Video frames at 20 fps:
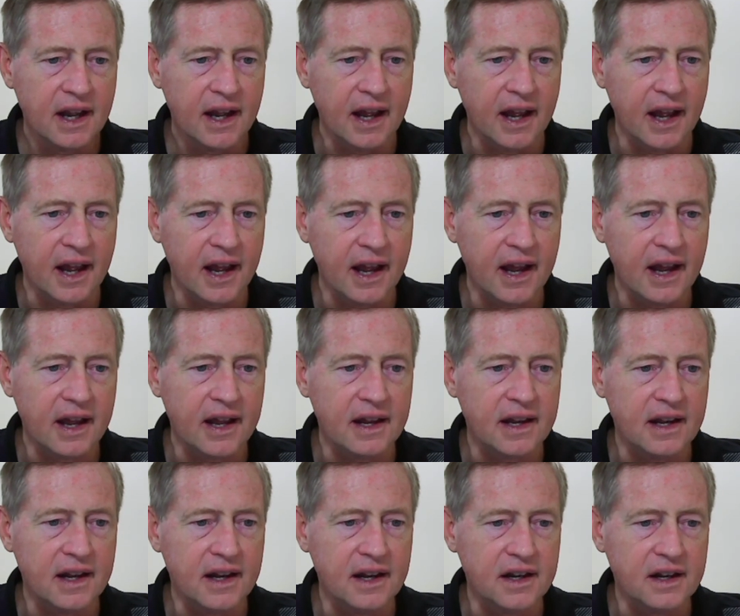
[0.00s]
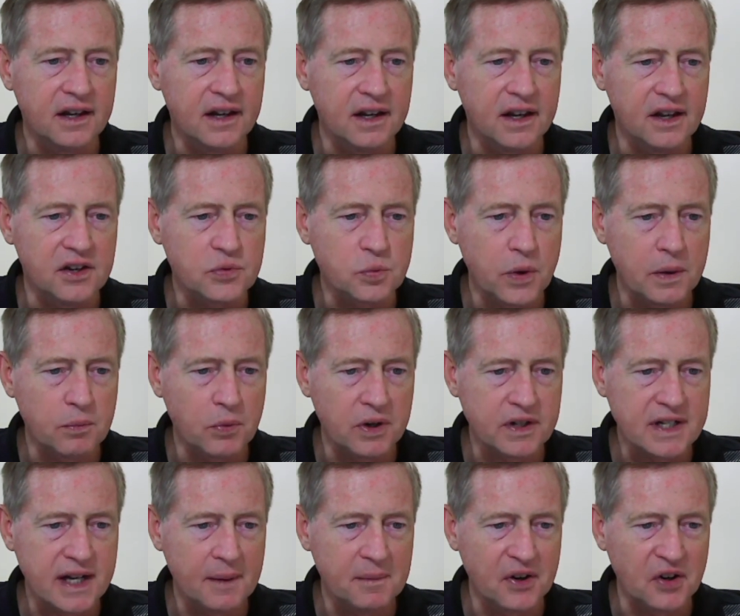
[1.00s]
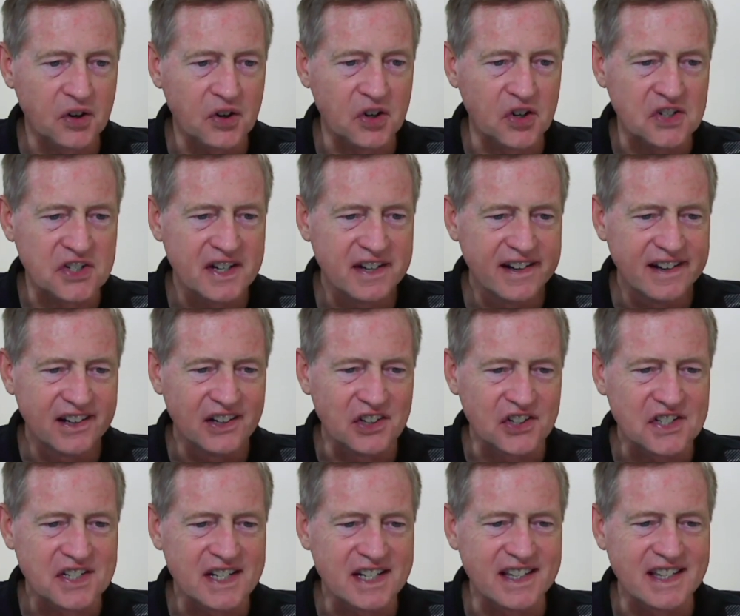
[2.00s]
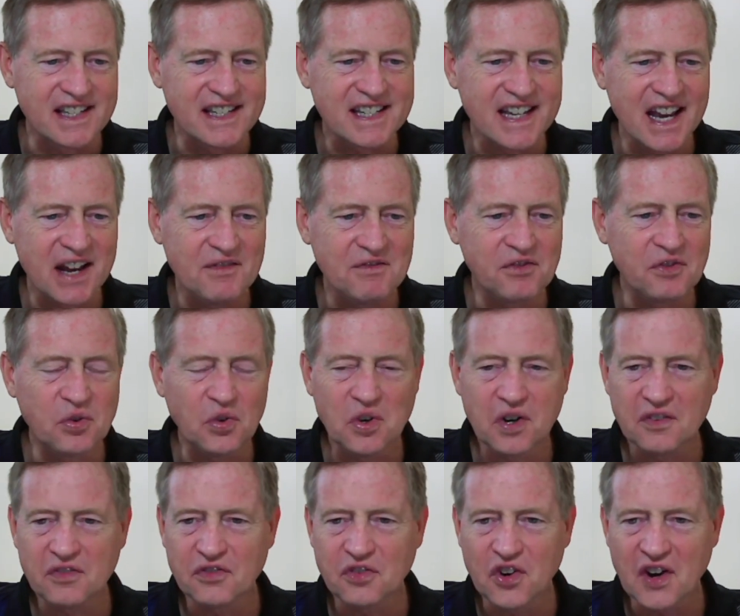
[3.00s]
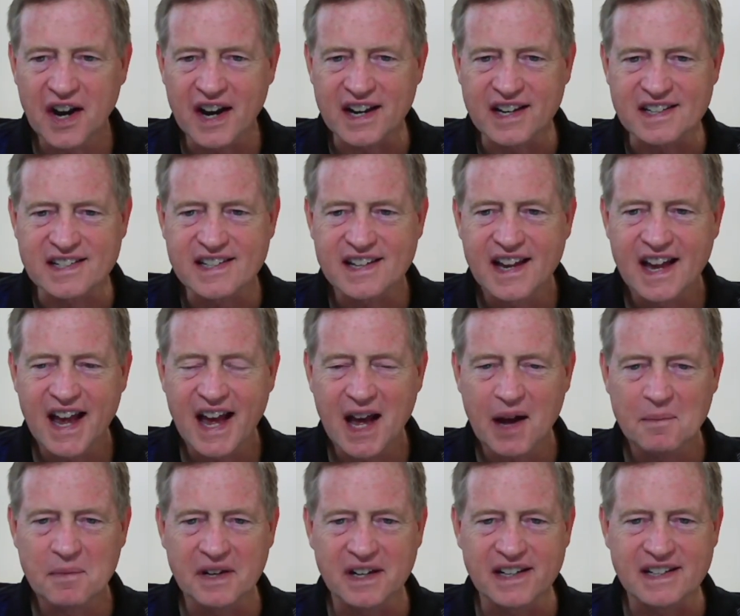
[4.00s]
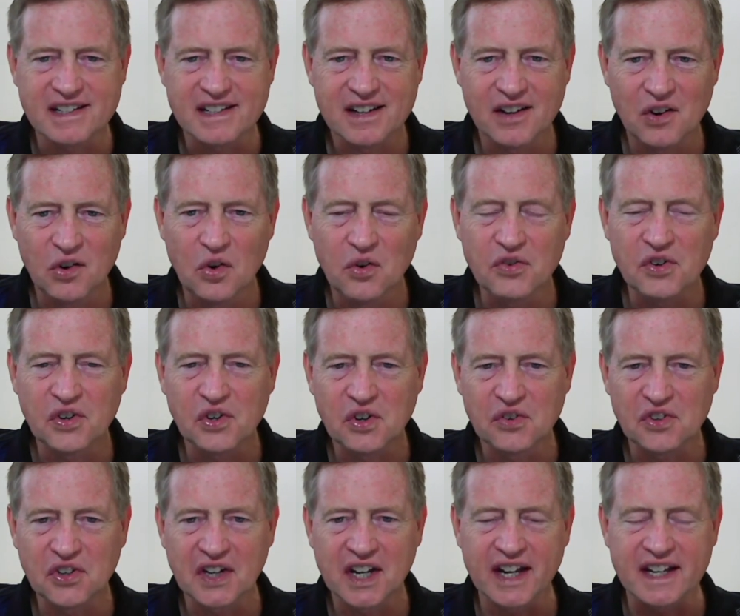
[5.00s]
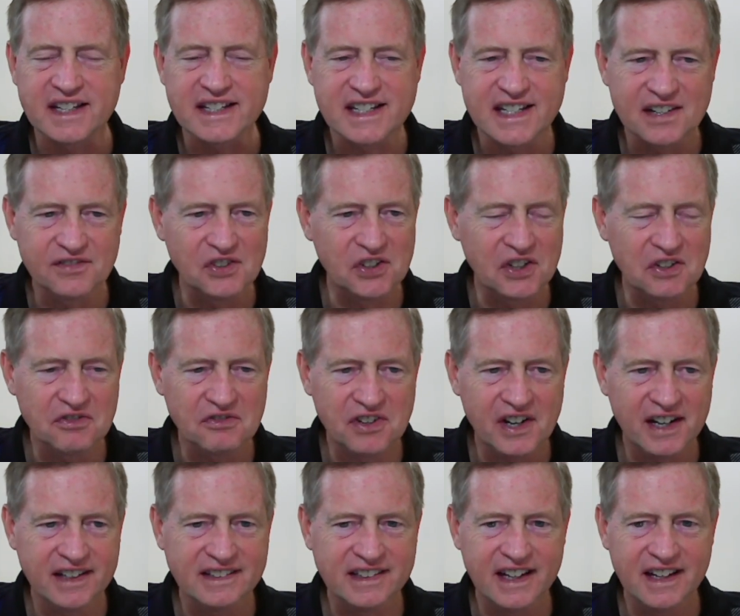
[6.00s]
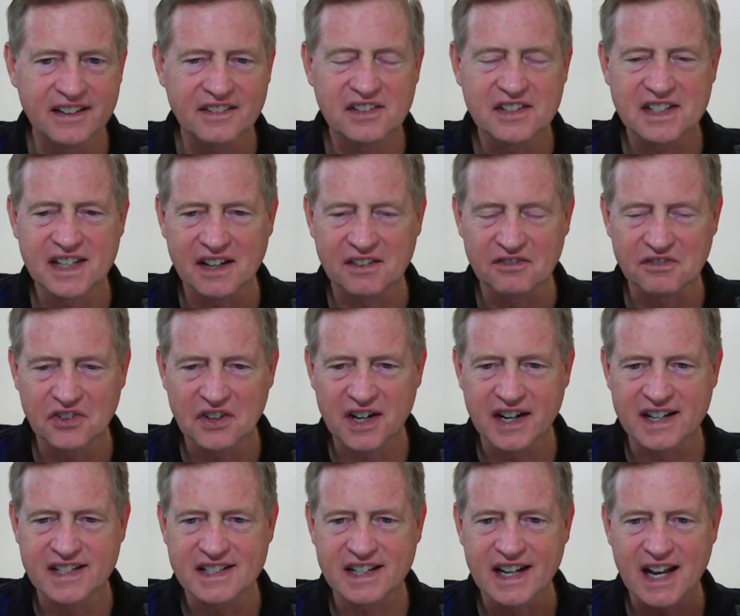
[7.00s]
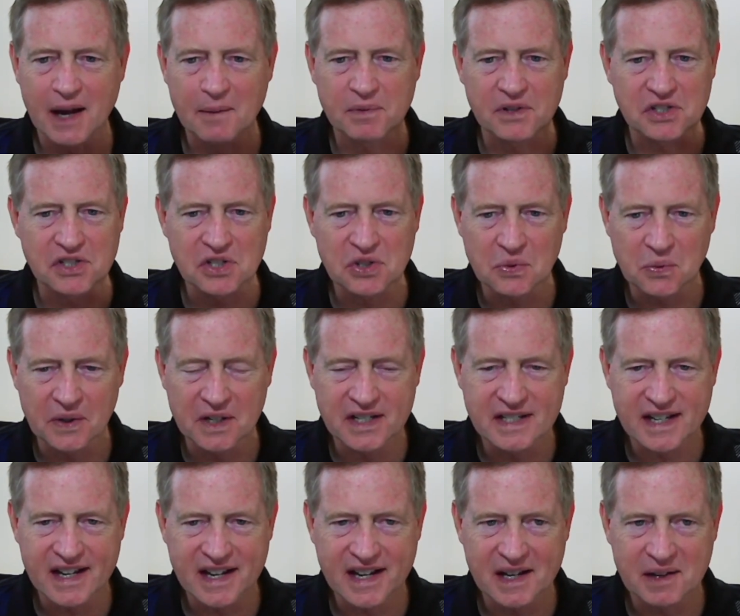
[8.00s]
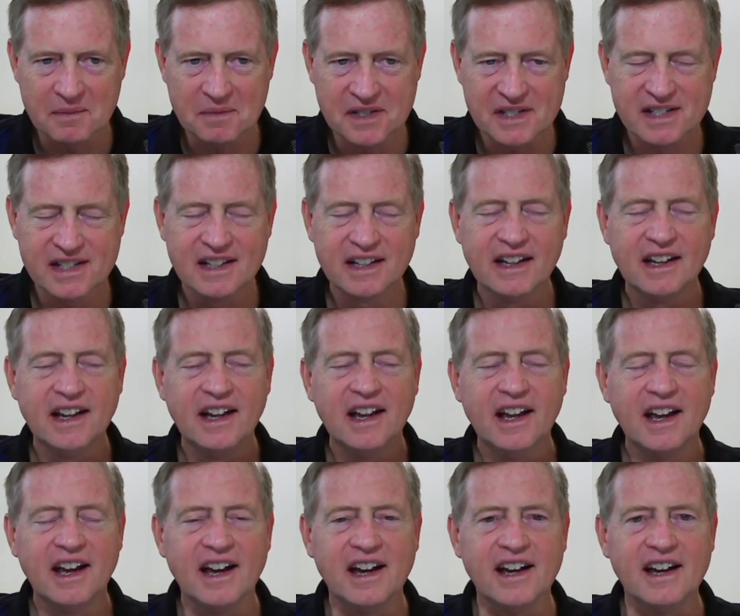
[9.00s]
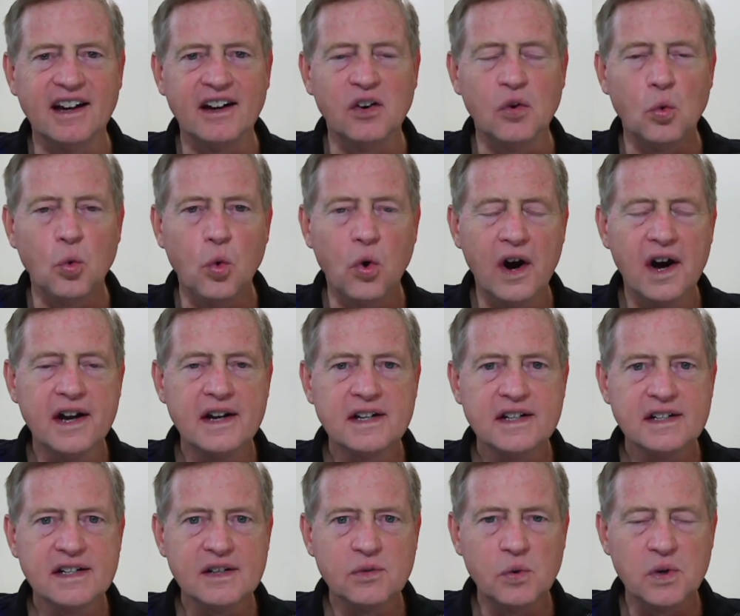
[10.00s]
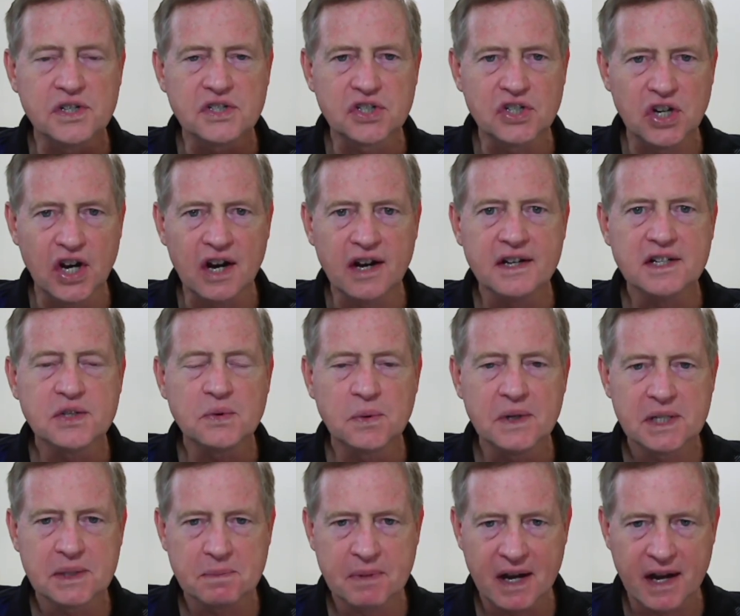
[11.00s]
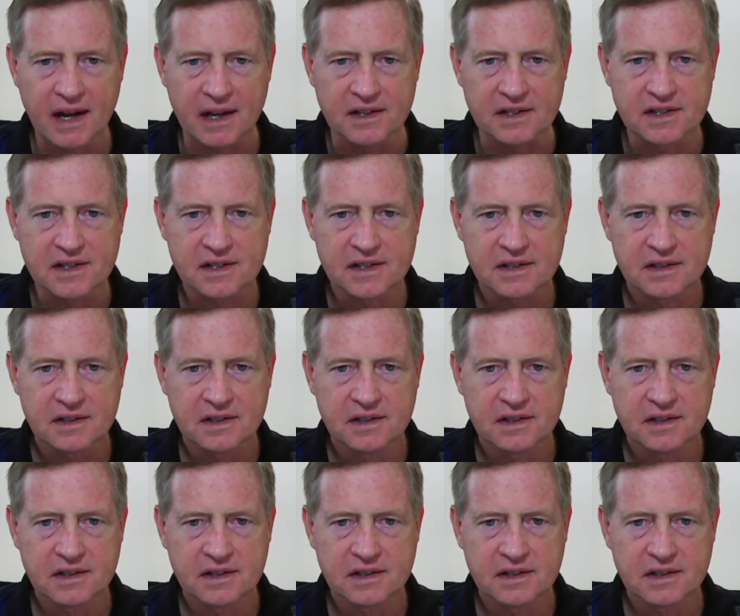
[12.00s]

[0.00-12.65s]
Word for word: and there's one more time it occurs. You'll see the same phrase happening over and over again. See if you can find that, that phrase. It happens three times. Uh, what was God's response